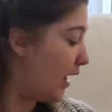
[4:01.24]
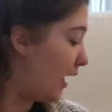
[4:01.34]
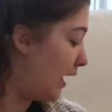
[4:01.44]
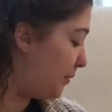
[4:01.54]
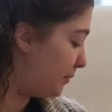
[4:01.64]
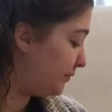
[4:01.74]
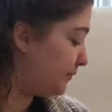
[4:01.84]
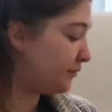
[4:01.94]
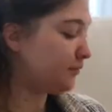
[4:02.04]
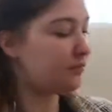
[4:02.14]
I
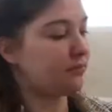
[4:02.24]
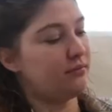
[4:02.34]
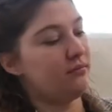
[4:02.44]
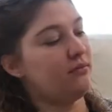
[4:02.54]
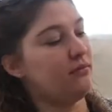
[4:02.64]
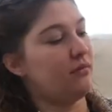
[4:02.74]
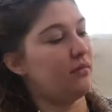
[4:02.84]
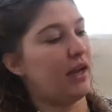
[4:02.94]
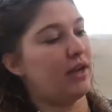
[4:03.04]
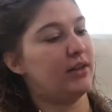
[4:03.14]

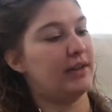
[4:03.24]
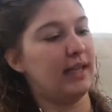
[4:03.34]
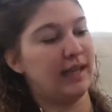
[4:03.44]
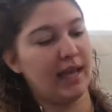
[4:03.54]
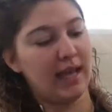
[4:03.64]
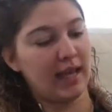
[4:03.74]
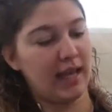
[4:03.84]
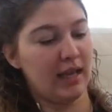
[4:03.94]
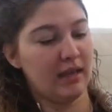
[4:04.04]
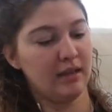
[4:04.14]
got the
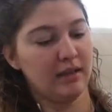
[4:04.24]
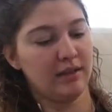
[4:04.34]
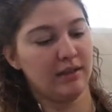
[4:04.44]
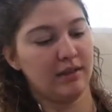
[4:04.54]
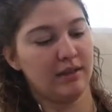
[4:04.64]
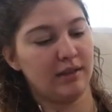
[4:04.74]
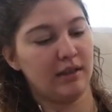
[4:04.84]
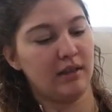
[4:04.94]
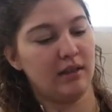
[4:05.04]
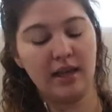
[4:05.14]
leggings,
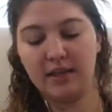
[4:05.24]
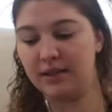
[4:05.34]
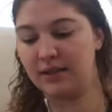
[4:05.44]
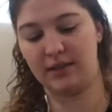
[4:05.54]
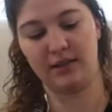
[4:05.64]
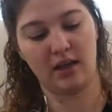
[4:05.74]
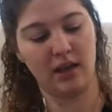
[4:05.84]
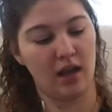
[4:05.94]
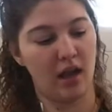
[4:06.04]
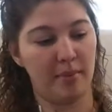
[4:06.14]
yes,
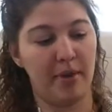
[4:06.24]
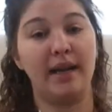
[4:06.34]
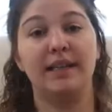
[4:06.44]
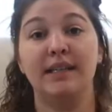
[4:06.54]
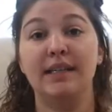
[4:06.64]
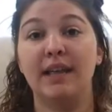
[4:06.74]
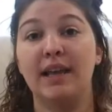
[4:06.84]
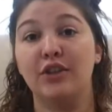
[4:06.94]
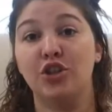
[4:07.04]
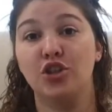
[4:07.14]
but I didn't
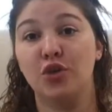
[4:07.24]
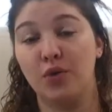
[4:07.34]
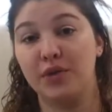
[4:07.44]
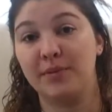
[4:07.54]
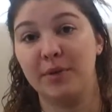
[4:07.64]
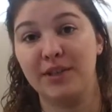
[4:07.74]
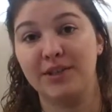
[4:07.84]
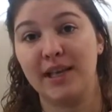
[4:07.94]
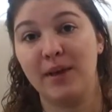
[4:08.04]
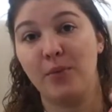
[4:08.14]
get the shorts
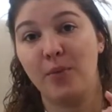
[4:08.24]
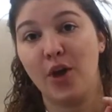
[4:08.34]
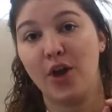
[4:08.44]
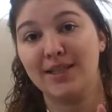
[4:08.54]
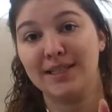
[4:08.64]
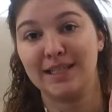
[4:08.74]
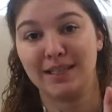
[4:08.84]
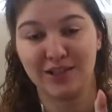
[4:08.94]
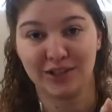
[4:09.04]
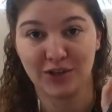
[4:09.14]
because they weren't in
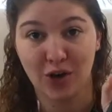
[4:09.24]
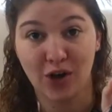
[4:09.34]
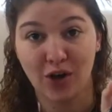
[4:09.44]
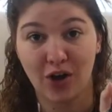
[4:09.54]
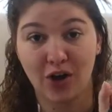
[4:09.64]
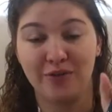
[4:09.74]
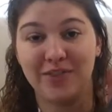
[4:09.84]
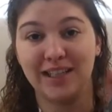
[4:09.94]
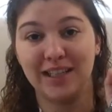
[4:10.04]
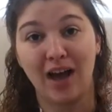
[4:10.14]
stock of
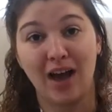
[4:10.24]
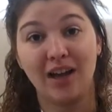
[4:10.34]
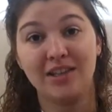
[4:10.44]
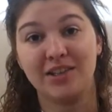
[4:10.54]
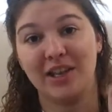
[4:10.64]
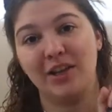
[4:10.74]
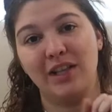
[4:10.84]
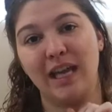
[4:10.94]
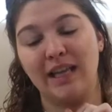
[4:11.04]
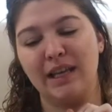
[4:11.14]
the large. They
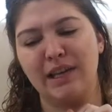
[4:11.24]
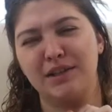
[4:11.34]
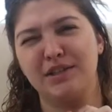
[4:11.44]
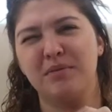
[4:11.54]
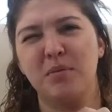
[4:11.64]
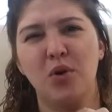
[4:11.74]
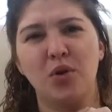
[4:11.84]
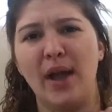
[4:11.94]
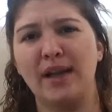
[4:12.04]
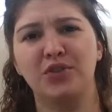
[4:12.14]
only had like a small
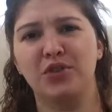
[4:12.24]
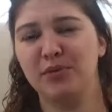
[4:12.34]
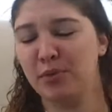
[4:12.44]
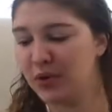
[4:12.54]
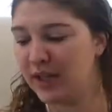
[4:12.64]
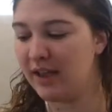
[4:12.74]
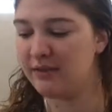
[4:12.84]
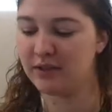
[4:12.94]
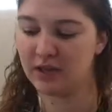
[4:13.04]
or extra small left.